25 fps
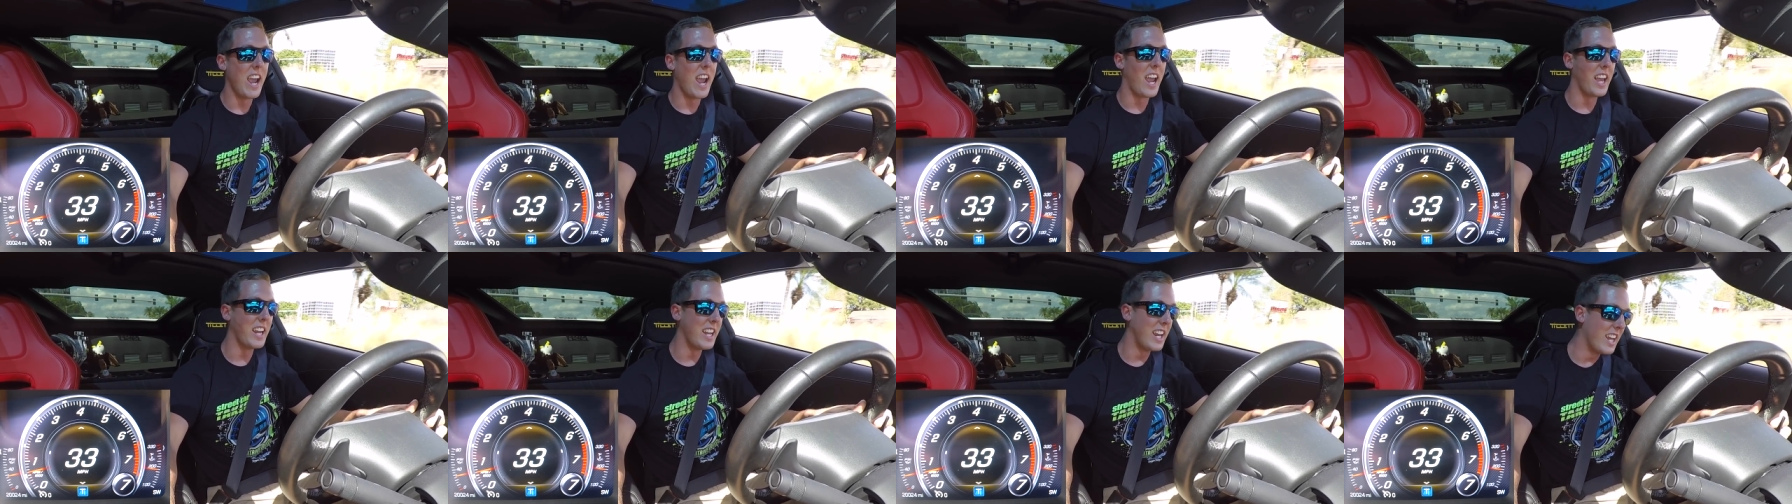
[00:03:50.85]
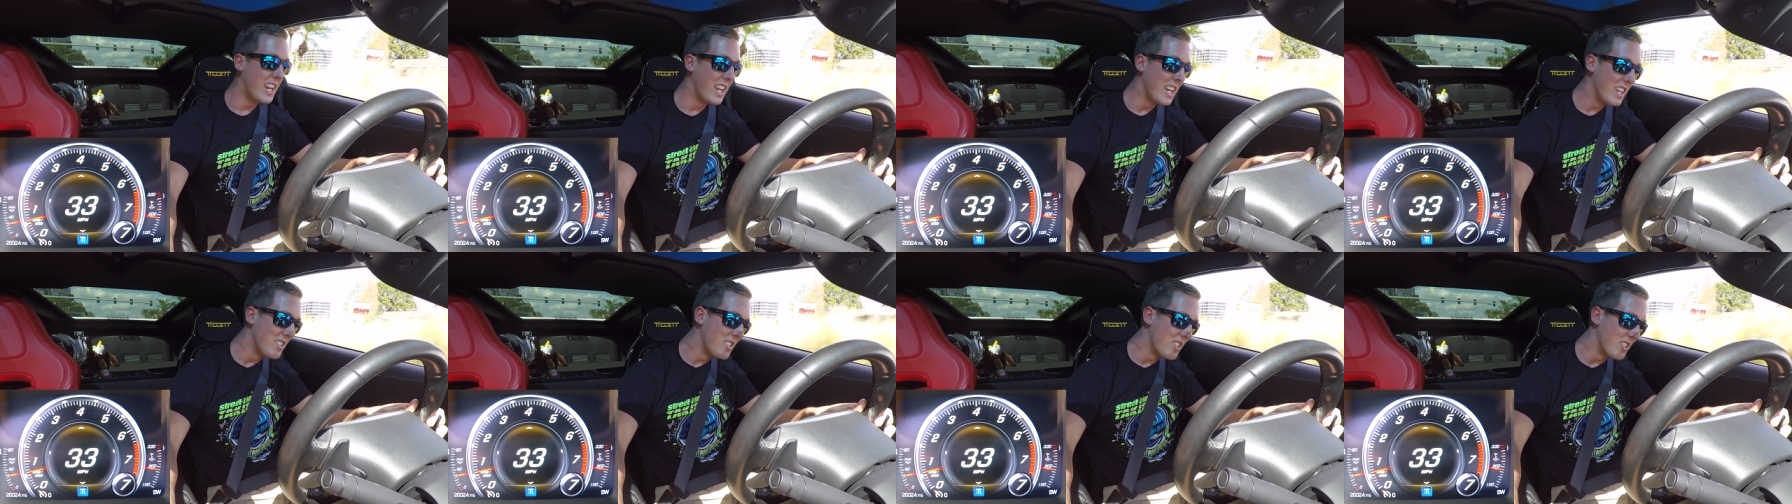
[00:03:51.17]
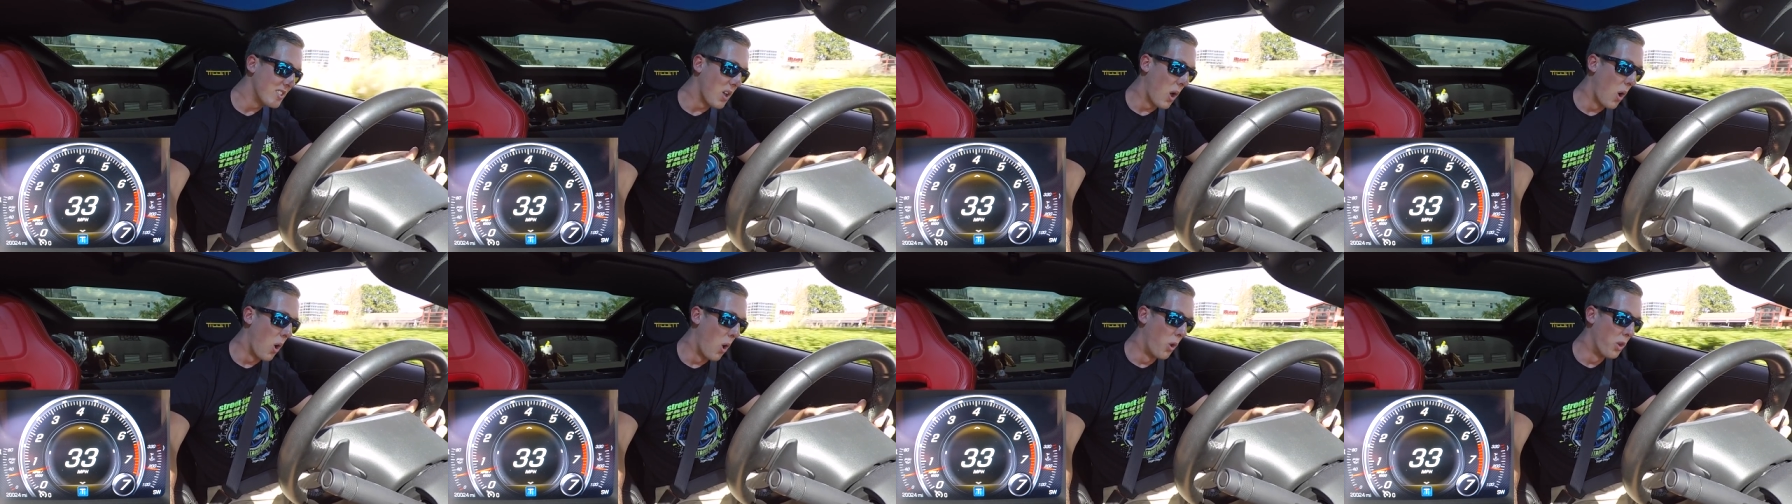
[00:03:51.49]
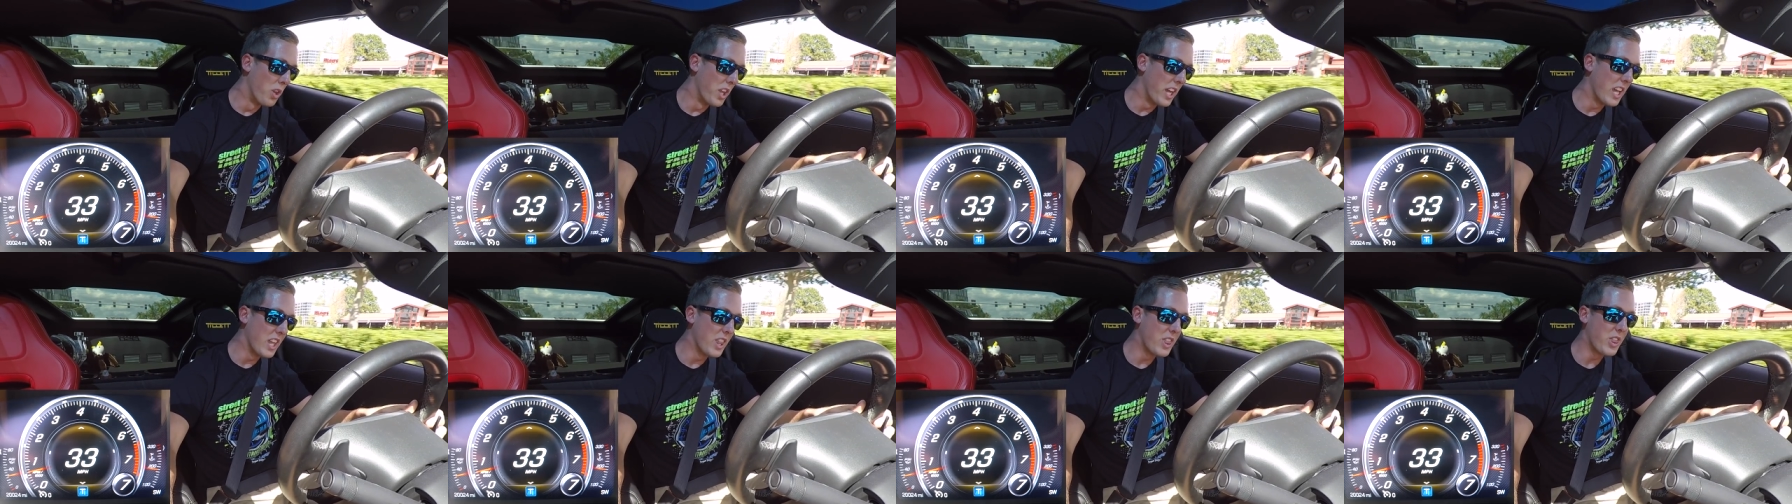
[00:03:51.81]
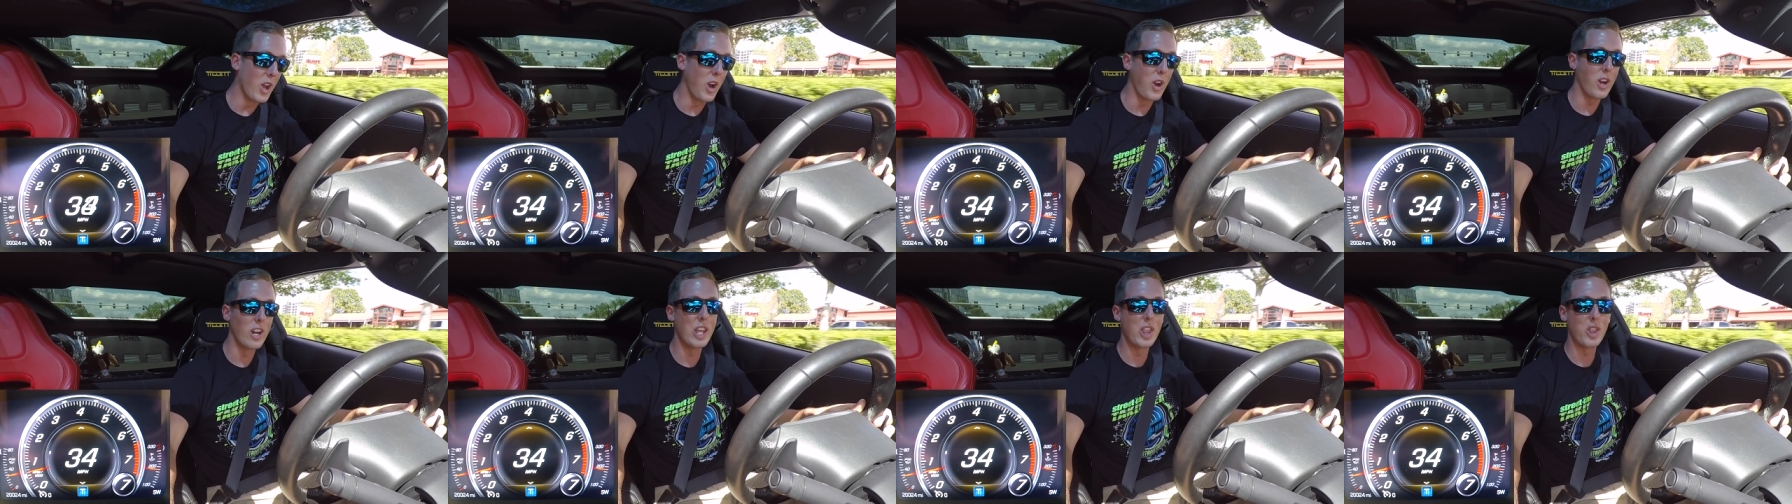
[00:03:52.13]
And it is just holding
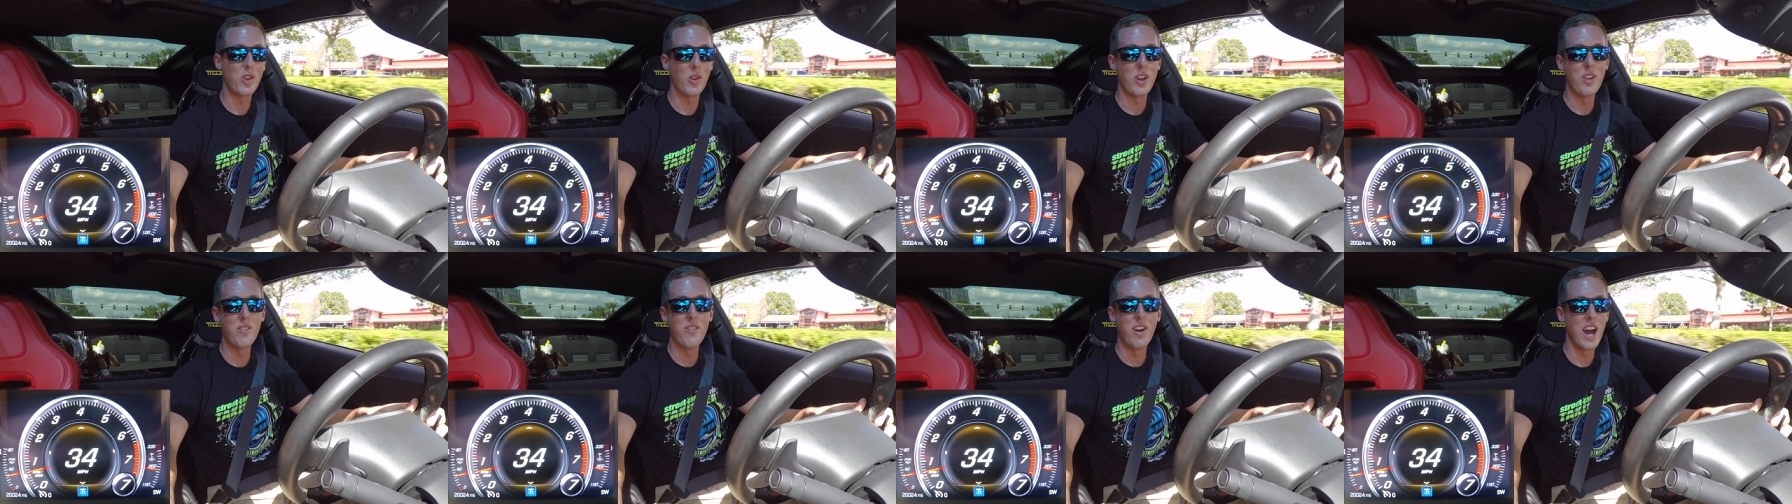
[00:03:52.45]
33